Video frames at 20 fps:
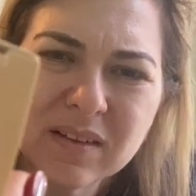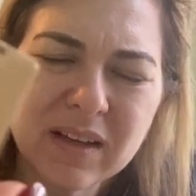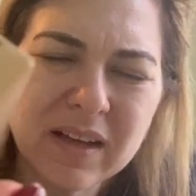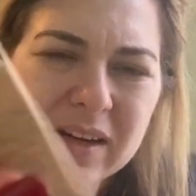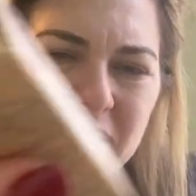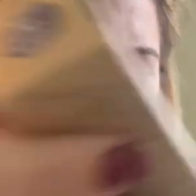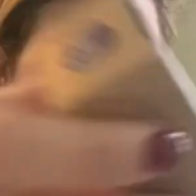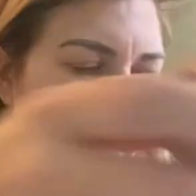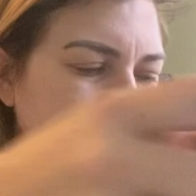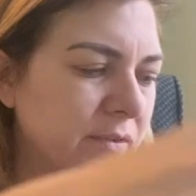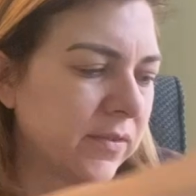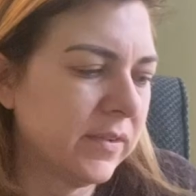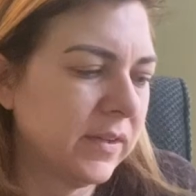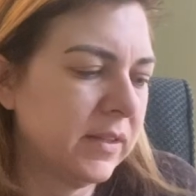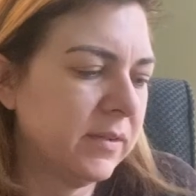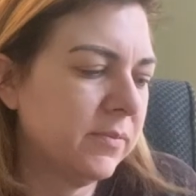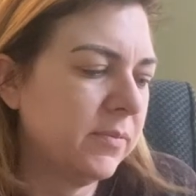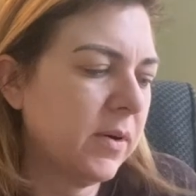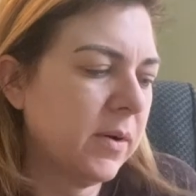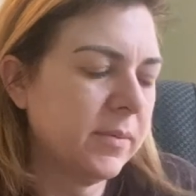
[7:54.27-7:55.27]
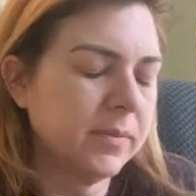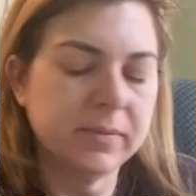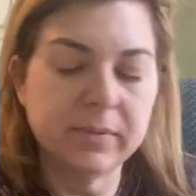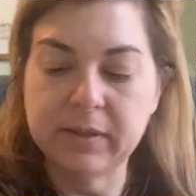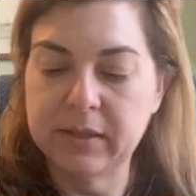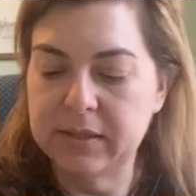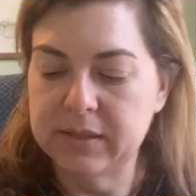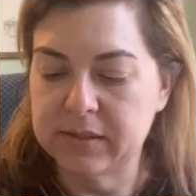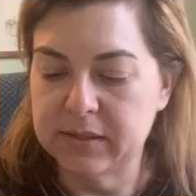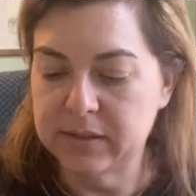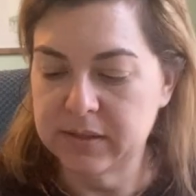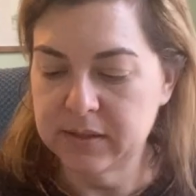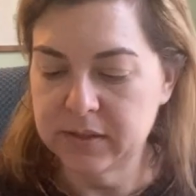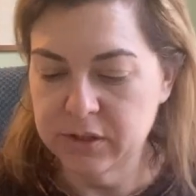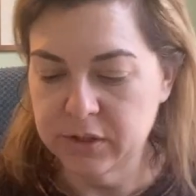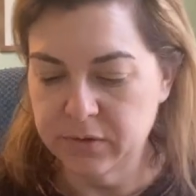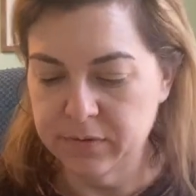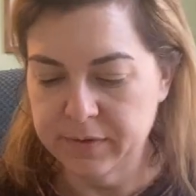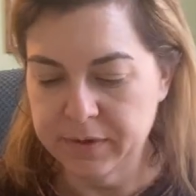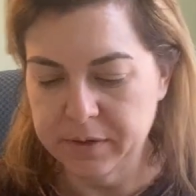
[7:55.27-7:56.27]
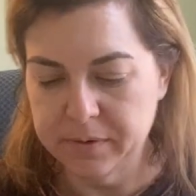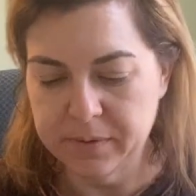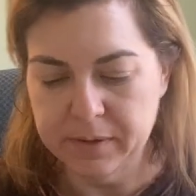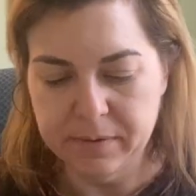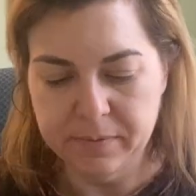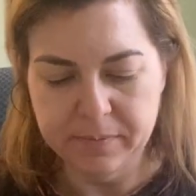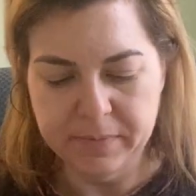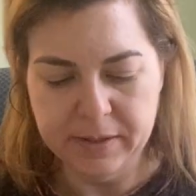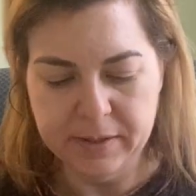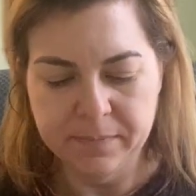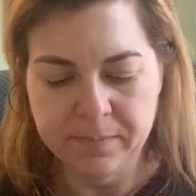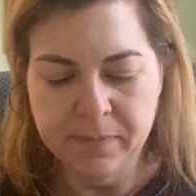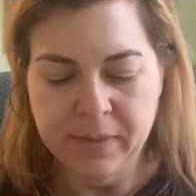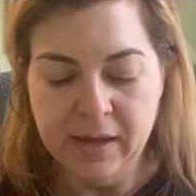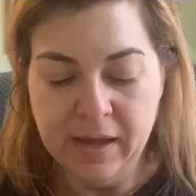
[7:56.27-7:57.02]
I don't know. It probably doesn't show very well, but